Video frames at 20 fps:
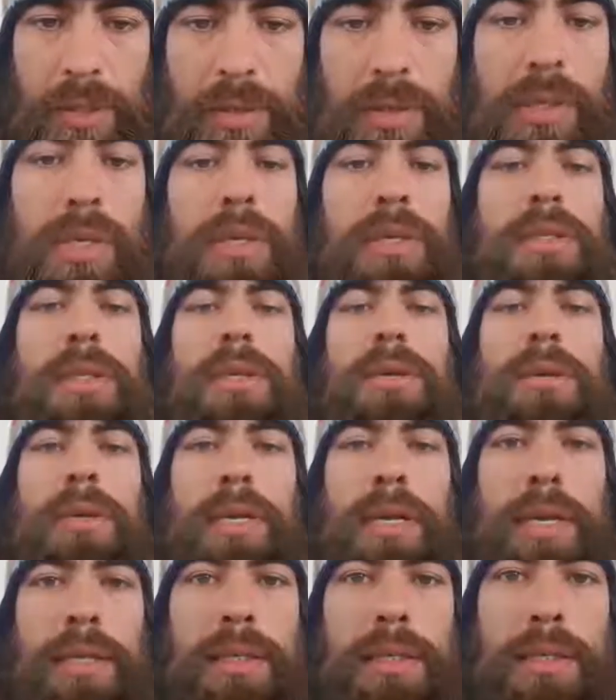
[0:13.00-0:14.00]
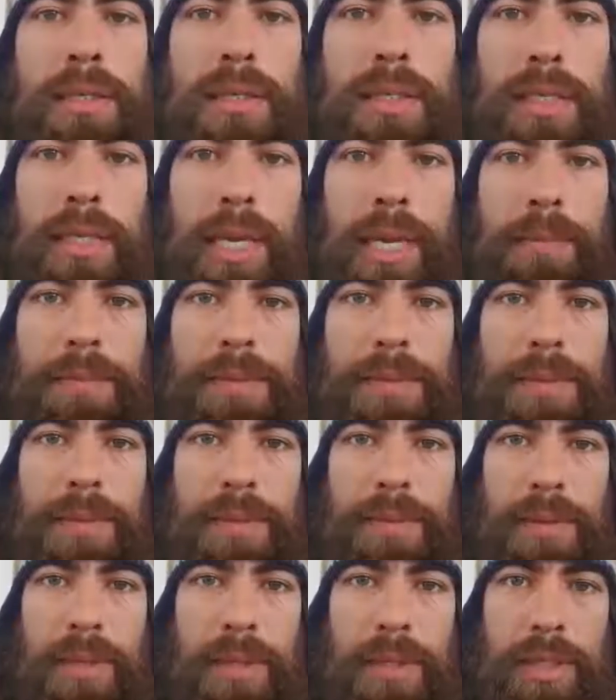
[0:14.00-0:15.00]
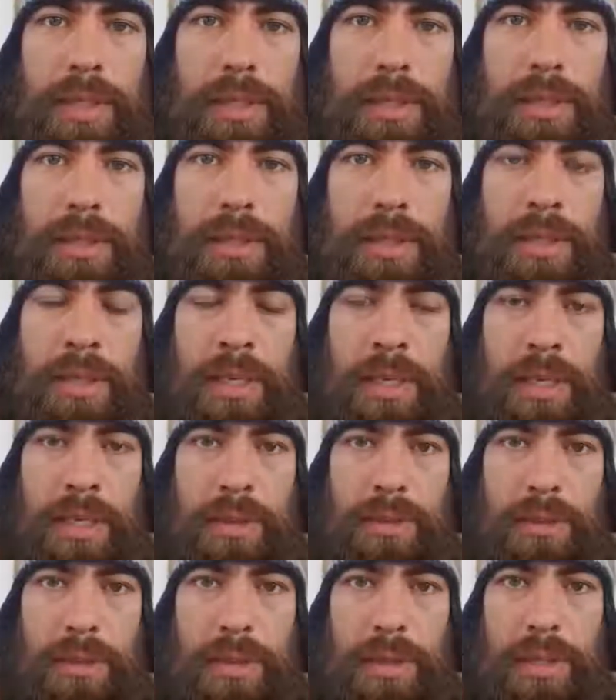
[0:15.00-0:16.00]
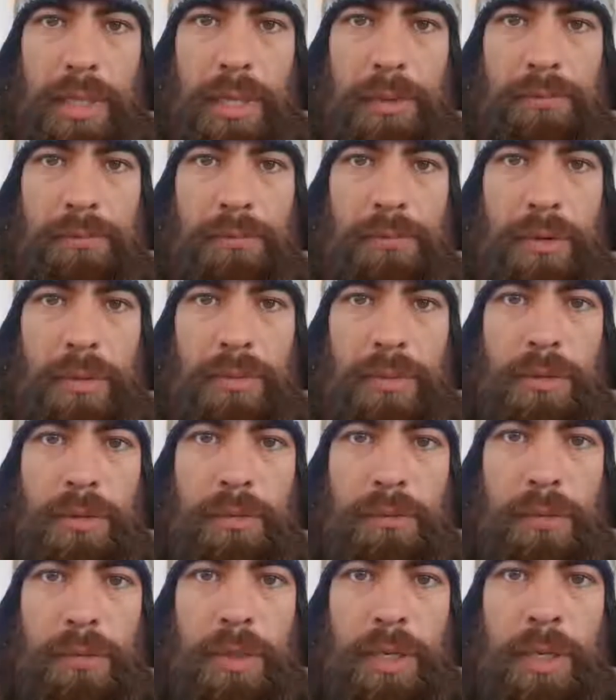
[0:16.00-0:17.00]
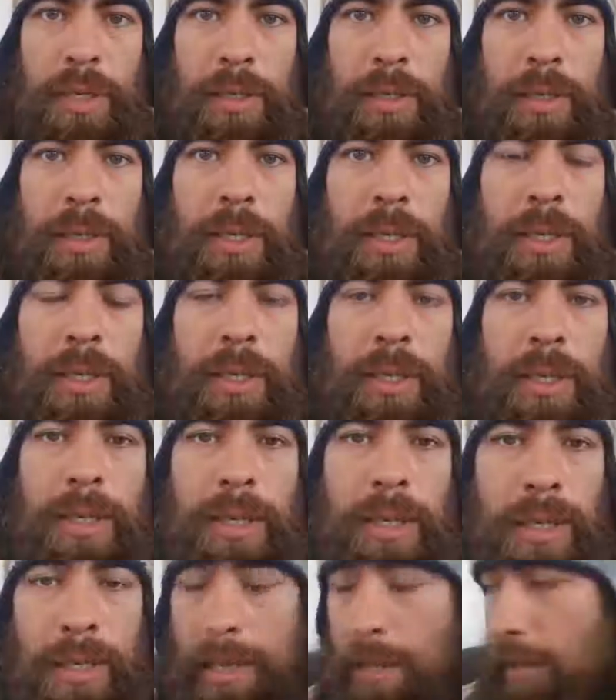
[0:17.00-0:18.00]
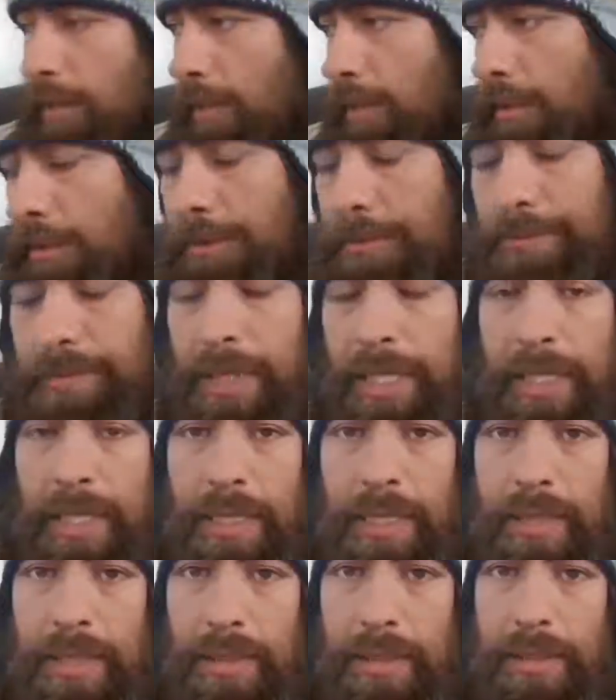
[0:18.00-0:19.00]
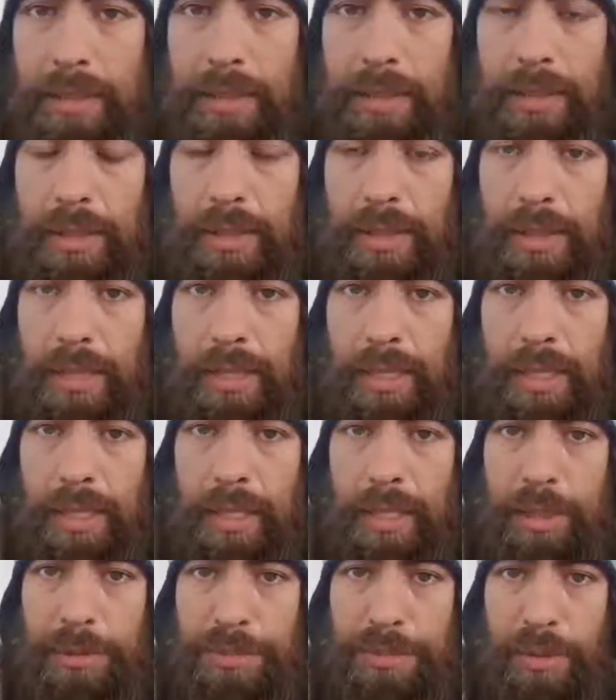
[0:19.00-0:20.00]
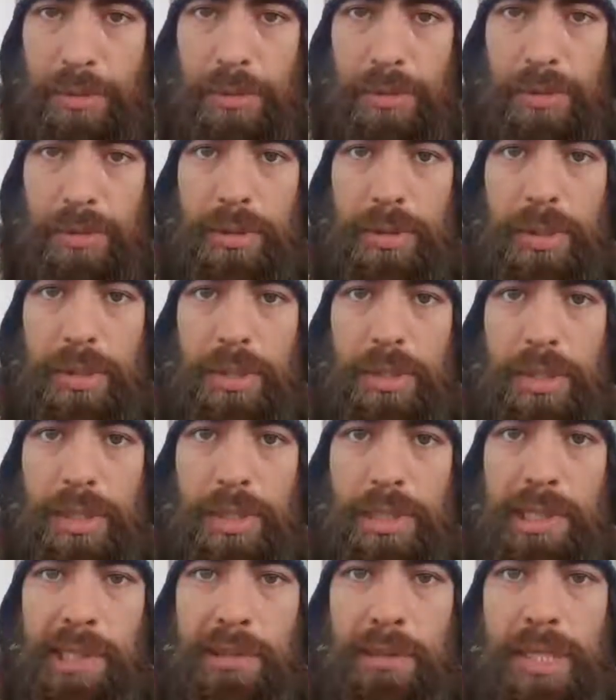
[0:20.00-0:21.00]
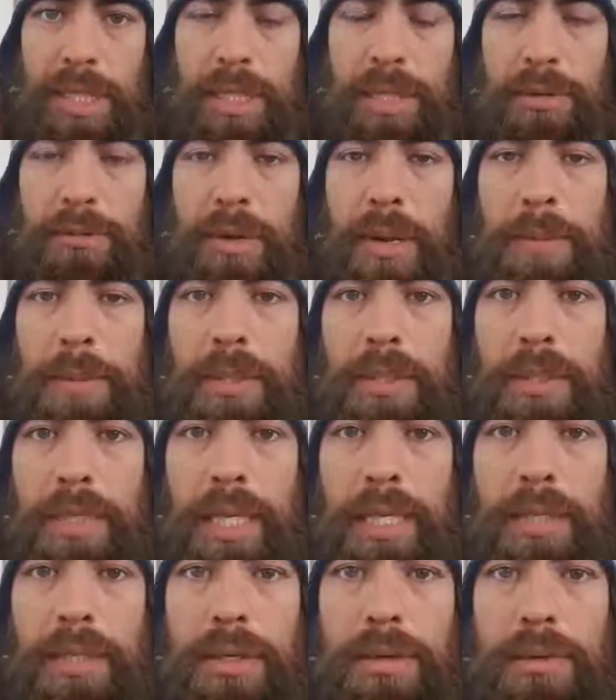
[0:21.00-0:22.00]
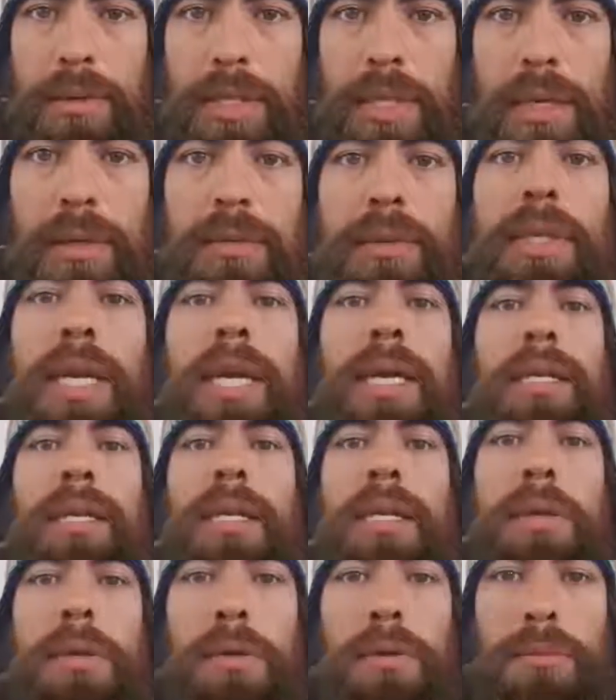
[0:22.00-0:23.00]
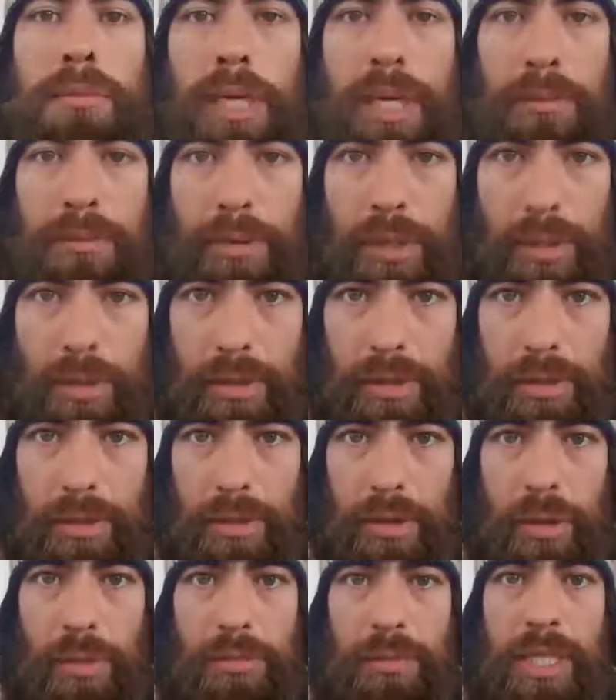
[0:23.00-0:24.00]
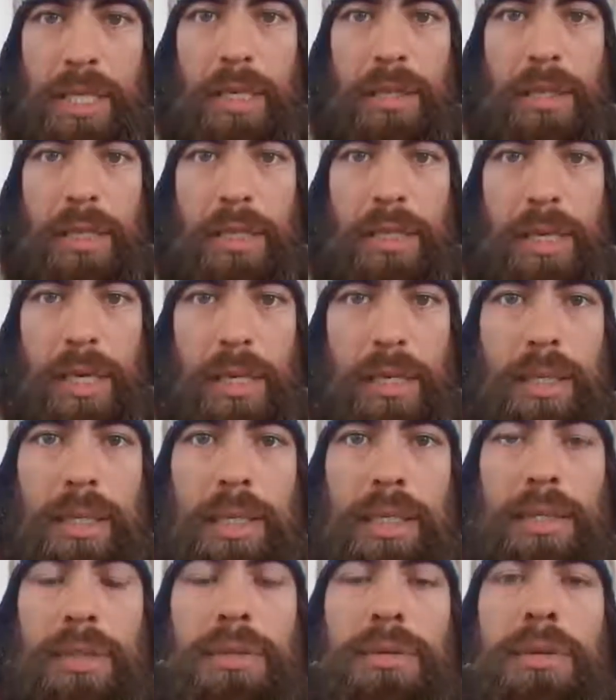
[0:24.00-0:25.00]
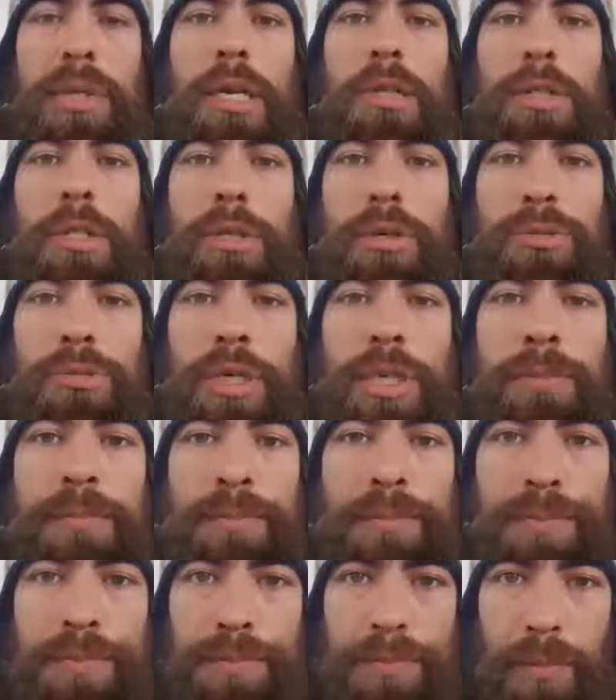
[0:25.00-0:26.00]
2 years ago I had to escape this north. I'm from Nunavut, and because I exposed the serious corruption that turned out had killed my brother, Toby Nakak, in 2003.